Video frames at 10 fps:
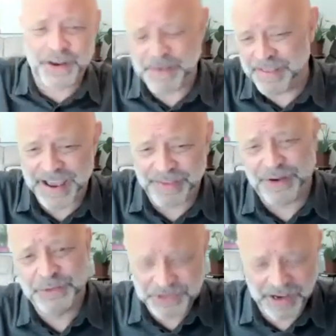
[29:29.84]
I'd be there the
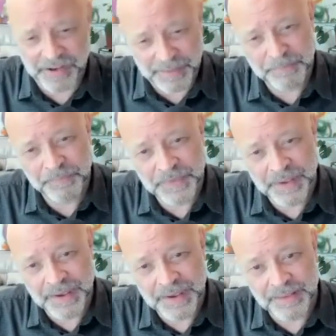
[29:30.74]
whole time,
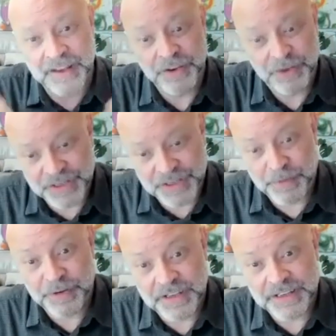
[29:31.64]
then your
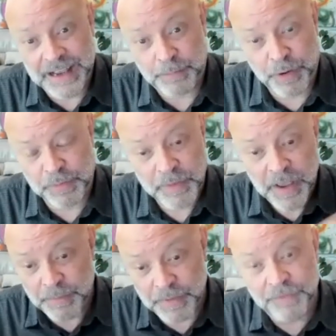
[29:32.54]
separateness is now a problem.
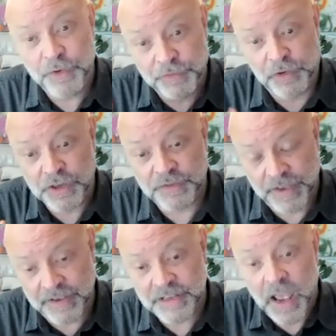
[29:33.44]
But if your
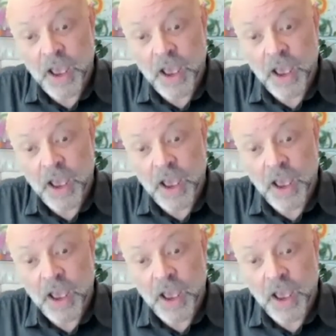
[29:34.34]
philosophy is,